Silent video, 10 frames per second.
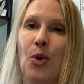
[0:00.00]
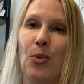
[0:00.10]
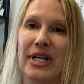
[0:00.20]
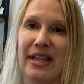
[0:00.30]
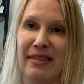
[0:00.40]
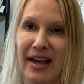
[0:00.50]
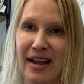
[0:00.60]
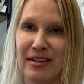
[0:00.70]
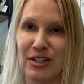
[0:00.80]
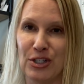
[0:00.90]
we can
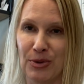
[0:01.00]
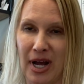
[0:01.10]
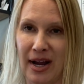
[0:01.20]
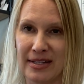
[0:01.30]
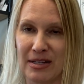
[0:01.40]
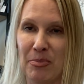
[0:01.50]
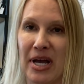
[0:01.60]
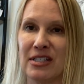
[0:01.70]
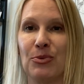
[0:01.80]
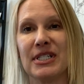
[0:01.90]
then do a highest and
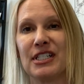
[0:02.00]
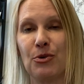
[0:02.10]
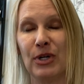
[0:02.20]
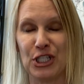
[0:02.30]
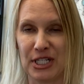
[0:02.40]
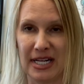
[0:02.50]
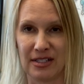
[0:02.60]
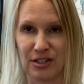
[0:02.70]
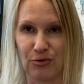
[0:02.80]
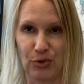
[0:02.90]
best, which
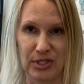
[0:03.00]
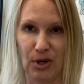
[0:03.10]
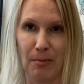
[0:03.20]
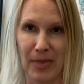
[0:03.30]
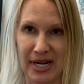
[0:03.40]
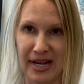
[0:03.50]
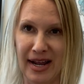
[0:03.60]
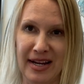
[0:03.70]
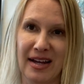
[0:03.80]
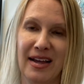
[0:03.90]
takes us through till
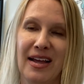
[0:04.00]
Monday.